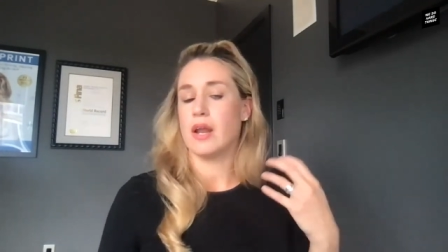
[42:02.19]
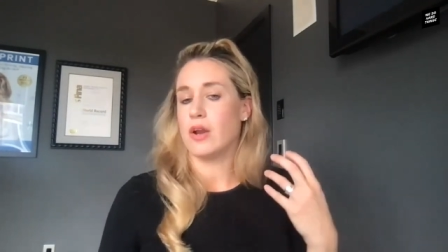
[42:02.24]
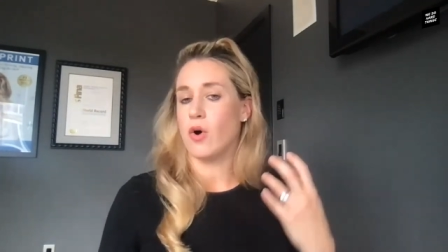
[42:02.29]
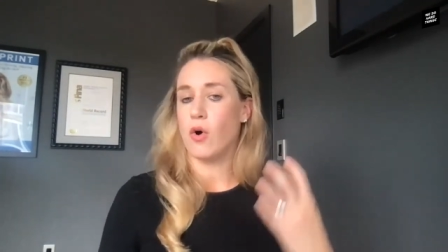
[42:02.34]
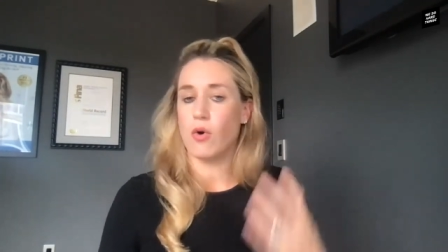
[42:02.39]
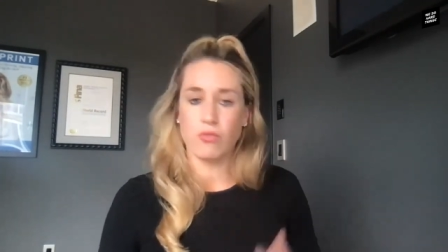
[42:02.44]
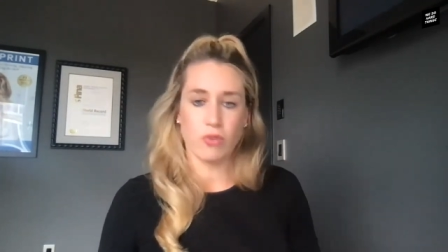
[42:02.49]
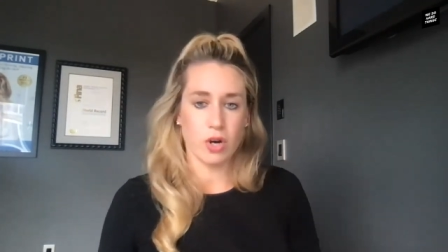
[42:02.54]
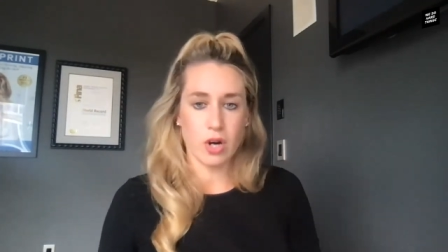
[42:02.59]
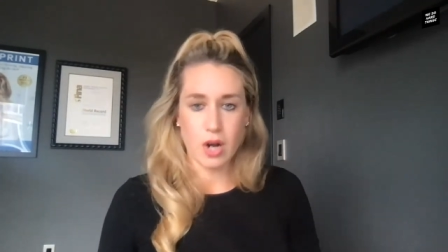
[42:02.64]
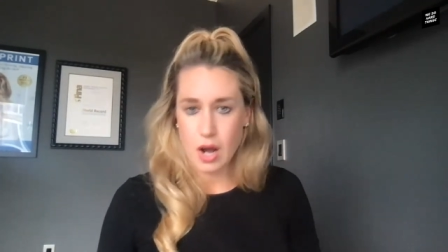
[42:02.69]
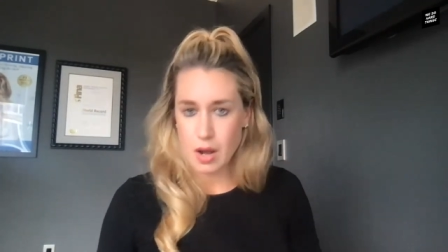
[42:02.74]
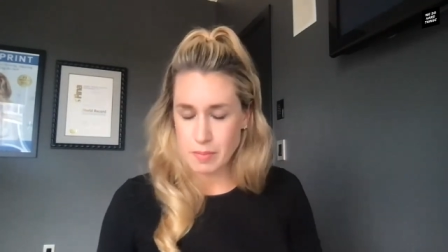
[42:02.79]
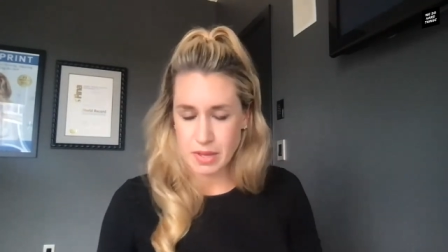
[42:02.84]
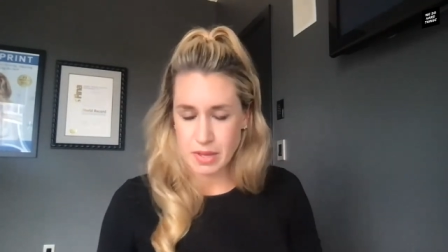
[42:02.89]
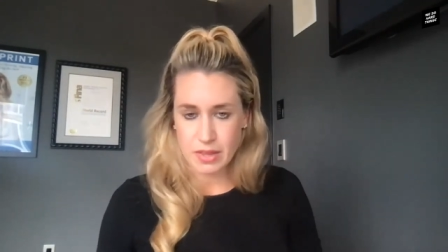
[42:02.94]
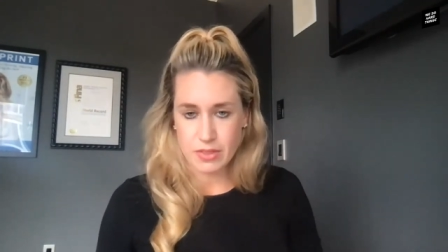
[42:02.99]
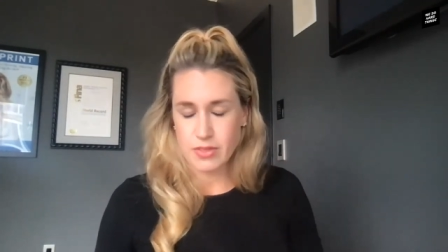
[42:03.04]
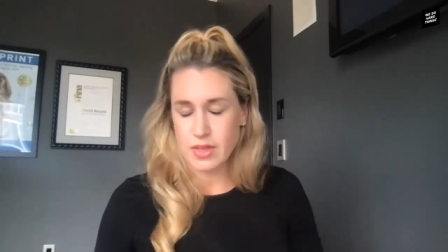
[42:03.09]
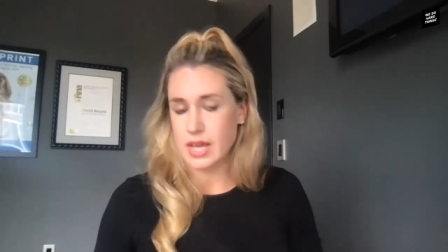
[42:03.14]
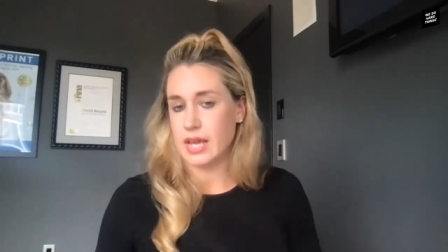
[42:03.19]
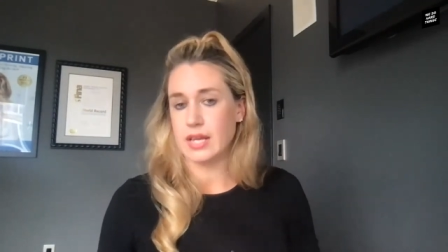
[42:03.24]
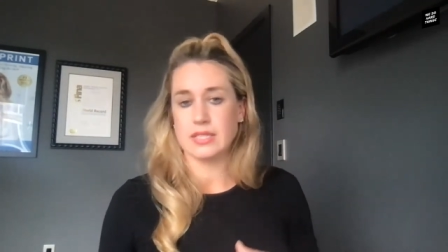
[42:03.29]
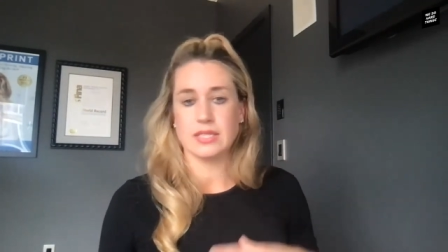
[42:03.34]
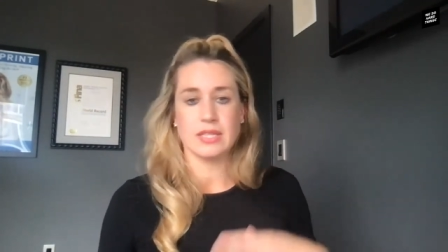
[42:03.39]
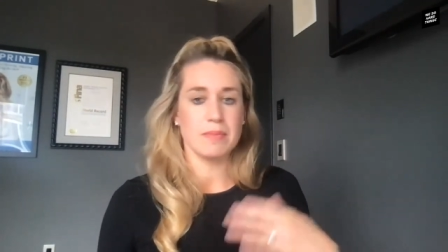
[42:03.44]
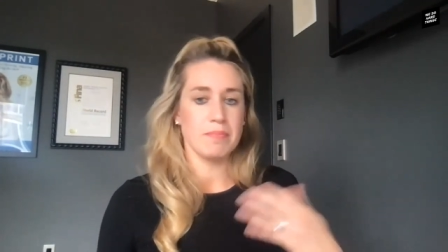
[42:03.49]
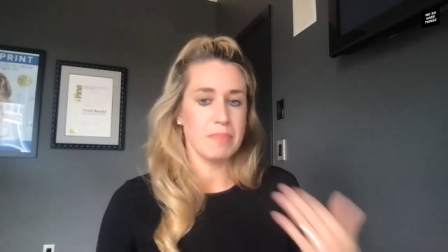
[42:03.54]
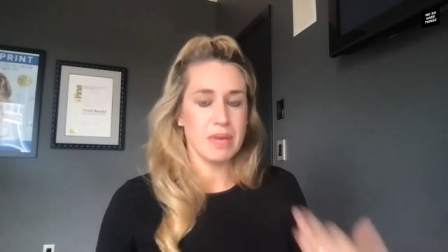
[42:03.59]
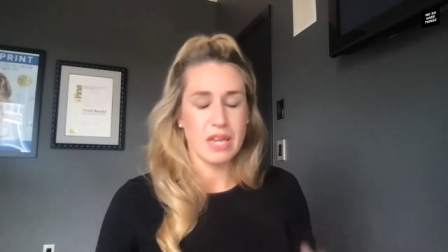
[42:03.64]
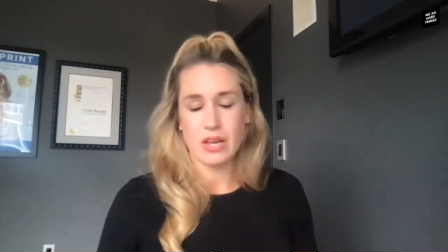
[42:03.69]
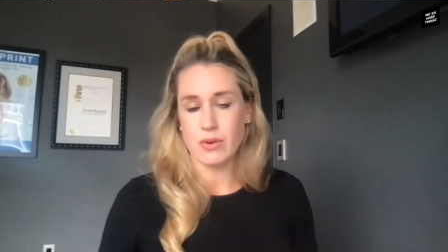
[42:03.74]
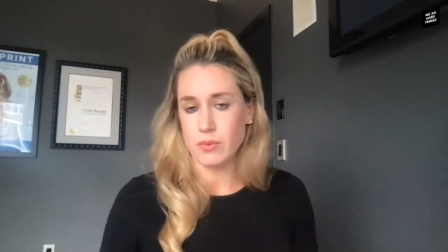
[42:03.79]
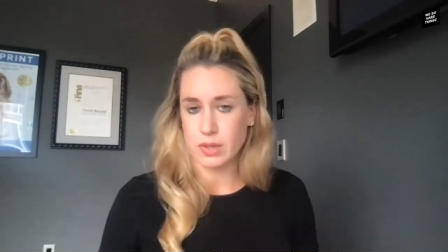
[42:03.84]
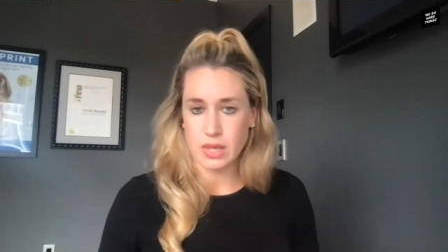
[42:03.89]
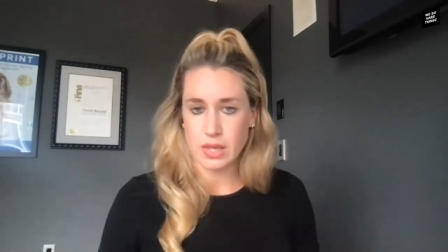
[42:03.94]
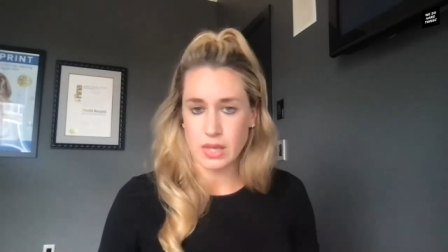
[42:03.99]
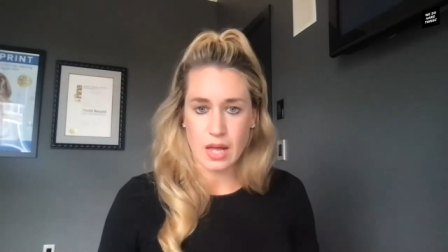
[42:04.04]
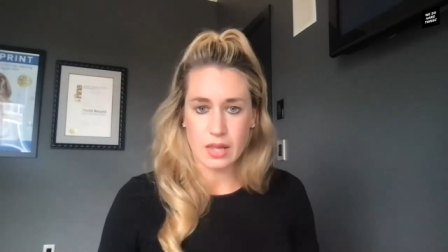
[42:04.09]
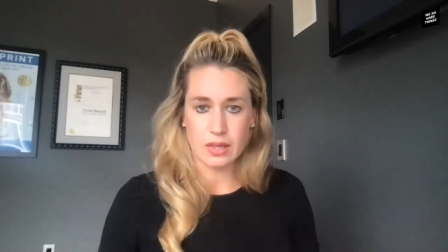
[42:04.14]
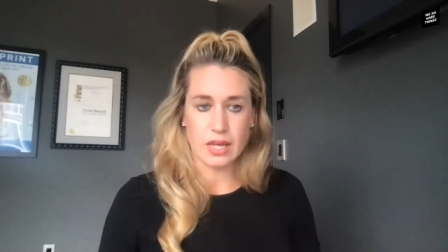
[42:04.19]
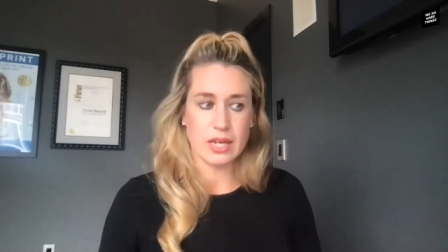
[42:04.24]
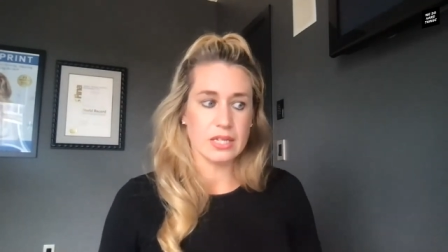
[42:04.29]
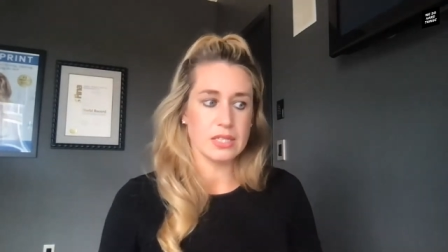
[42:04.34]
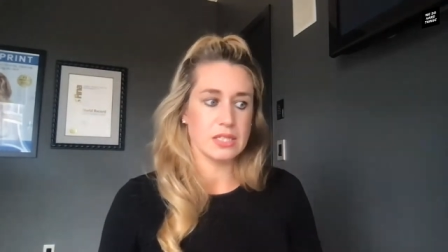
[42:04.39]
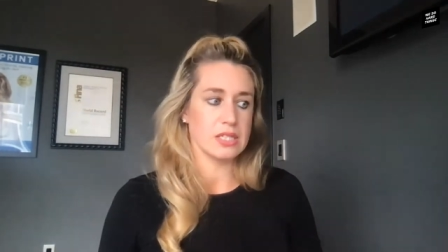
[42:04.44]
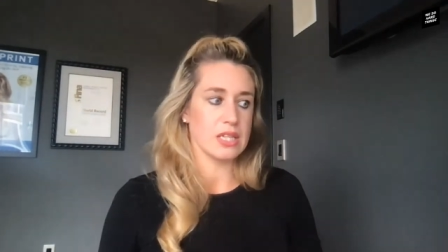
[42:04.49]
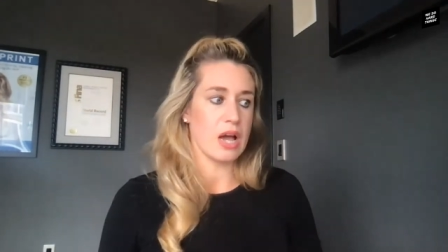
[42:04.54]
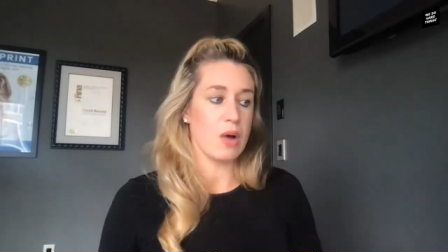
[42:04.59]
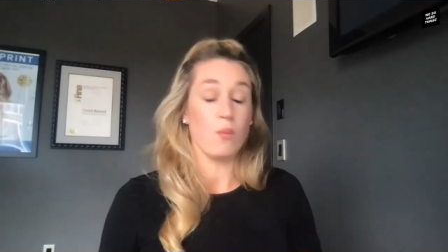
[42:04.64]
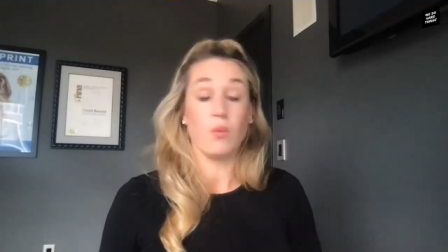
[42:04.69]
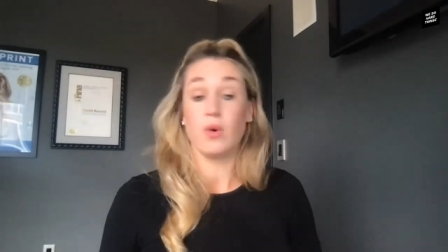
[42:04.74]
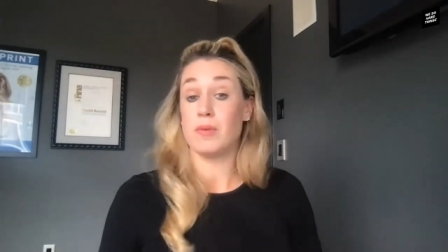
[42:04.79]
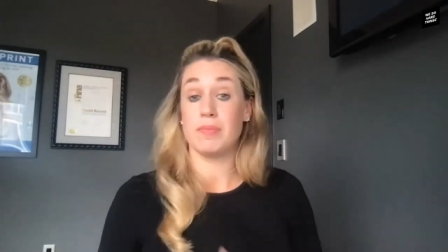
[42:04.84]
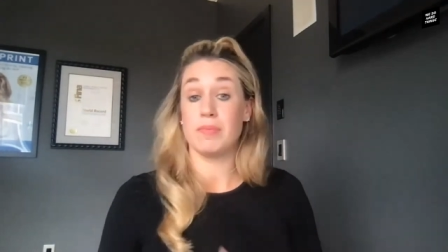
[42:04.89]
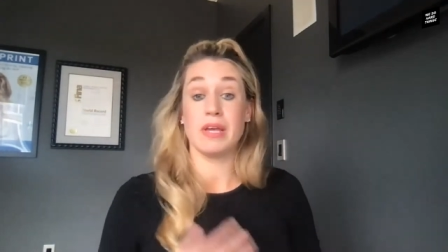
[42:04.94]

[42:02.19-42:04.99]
and overcoming things and being relentless i